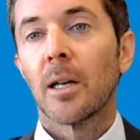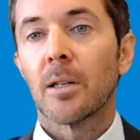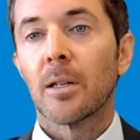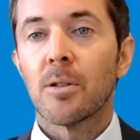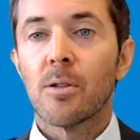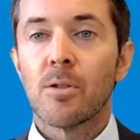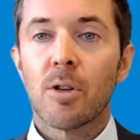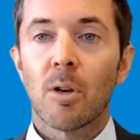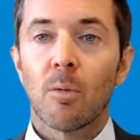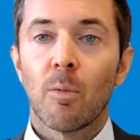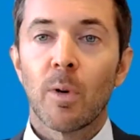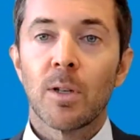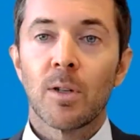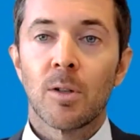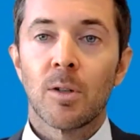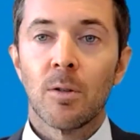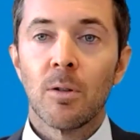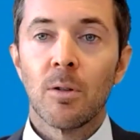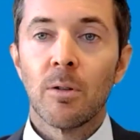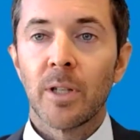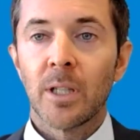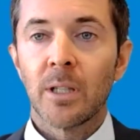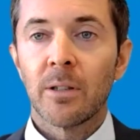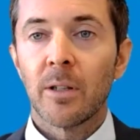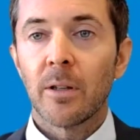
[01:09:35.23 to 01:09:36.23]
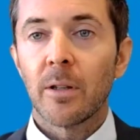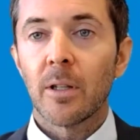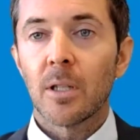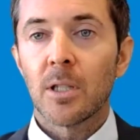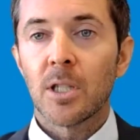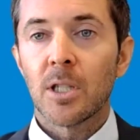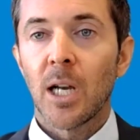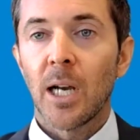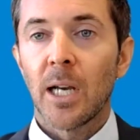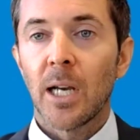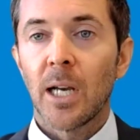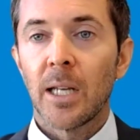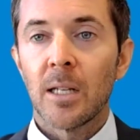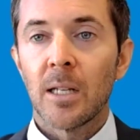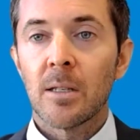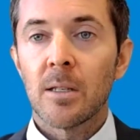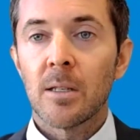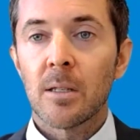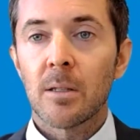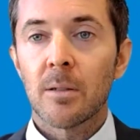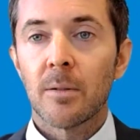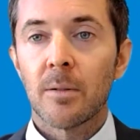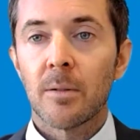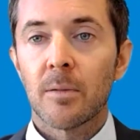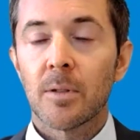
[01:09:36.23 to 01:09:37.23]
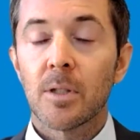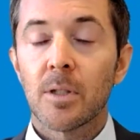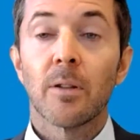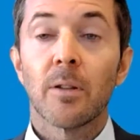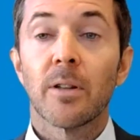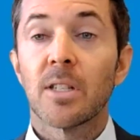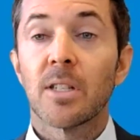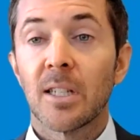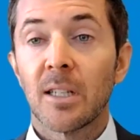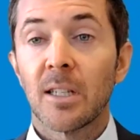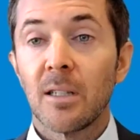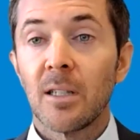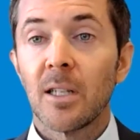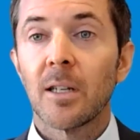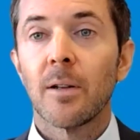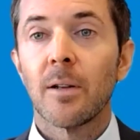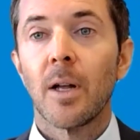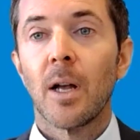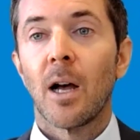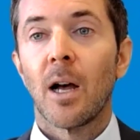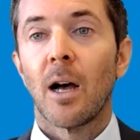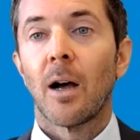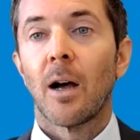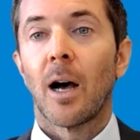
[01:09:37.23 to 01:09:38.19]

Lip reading: So we do think that the Sygnia